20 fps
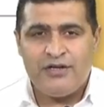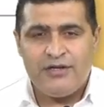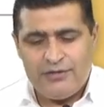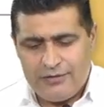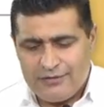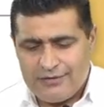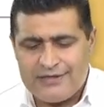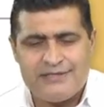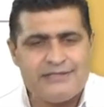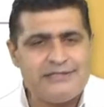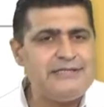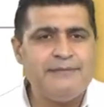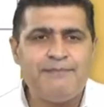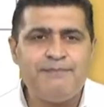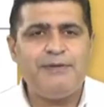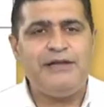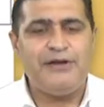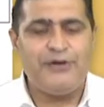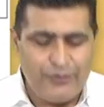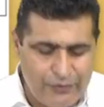you can
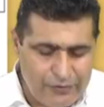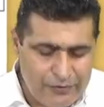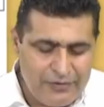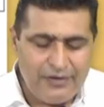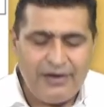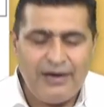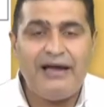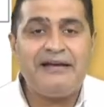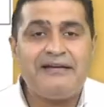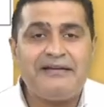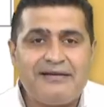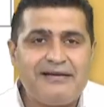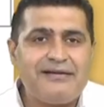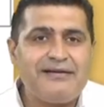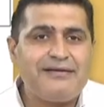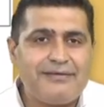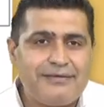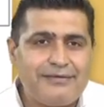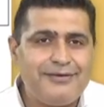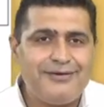simply go and,
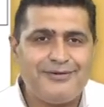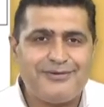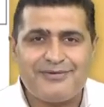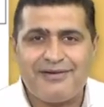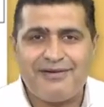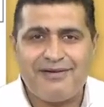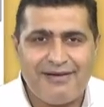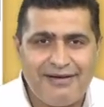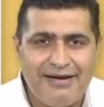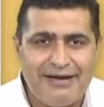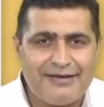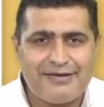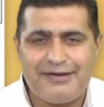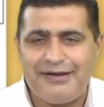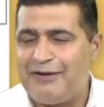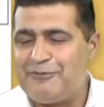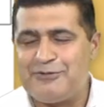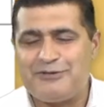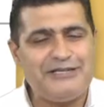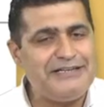you know, click,
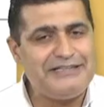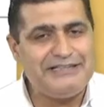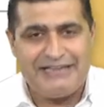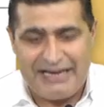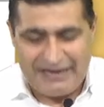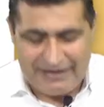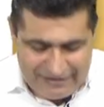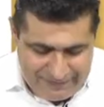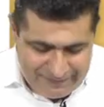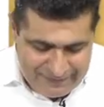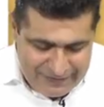I would say tick,